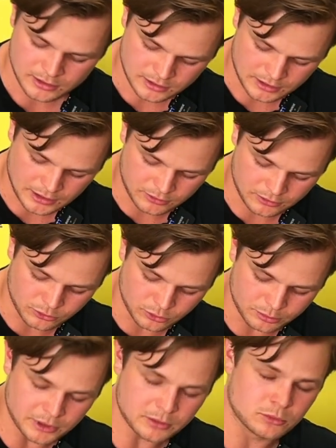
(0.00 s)
they're a little
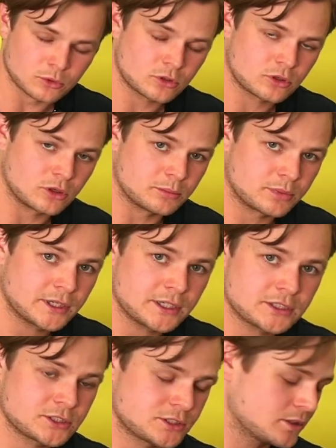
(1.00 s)
bit more
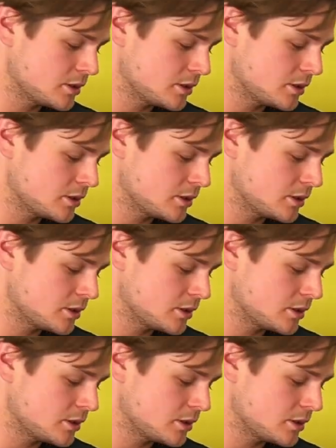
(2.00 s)
complex